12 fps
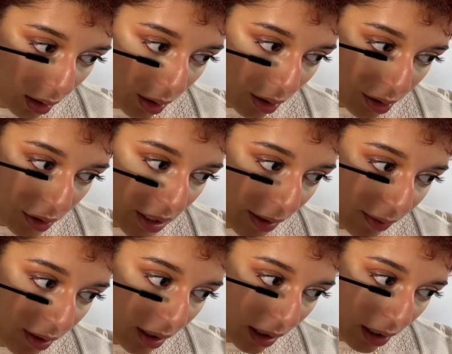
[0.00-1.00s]
There are
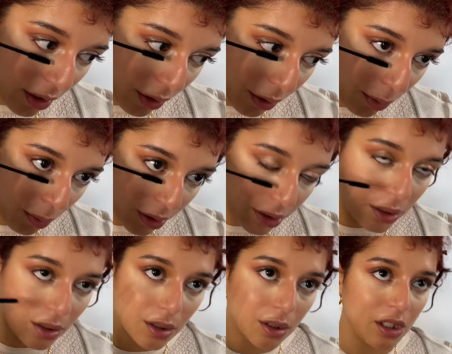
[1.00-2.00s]
definitely other
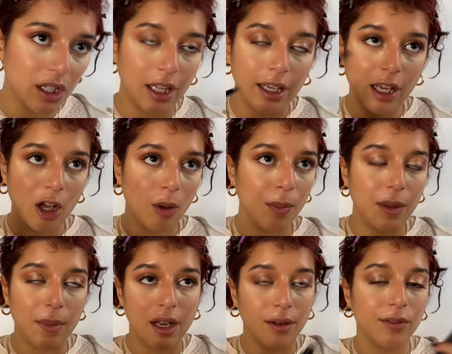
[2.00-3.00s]
ones to like help me
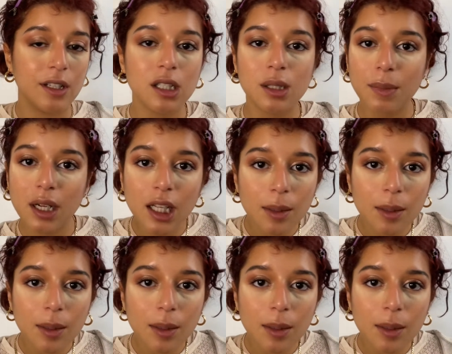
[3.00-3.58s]
manifest money